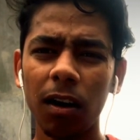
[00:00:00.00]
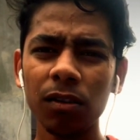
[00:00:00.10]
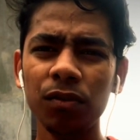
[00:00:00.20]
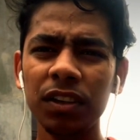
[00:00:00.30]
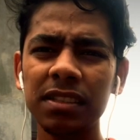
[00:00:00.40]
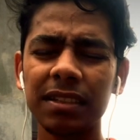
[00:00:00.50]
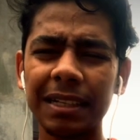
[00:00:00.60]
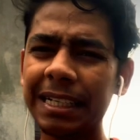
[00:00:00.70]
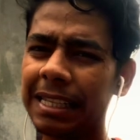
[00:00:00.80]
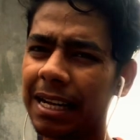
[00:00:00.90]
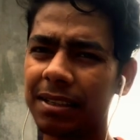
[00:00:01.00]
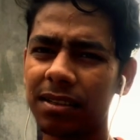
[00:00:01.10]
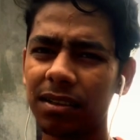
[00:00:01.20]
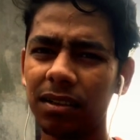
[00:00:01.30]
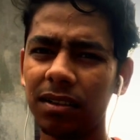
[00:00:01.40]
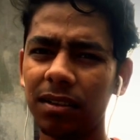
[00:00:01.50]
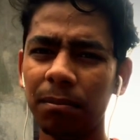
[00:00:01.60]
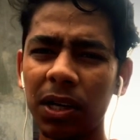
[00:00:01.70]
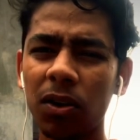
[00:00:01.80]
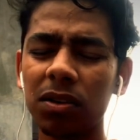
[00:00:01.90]
Always read that
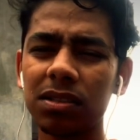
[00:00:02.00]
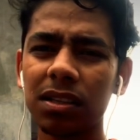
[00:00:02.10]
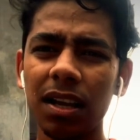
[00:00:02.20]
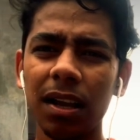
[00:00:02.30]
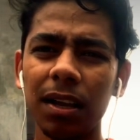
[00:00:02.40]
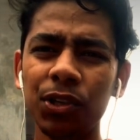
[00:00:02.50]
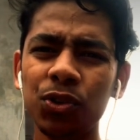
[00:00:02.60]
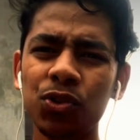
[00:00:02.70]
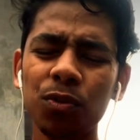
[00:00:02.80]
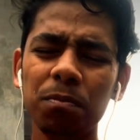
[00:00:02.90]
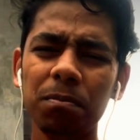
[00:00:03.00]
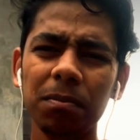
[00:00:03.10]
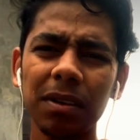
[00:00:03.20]
because YouTube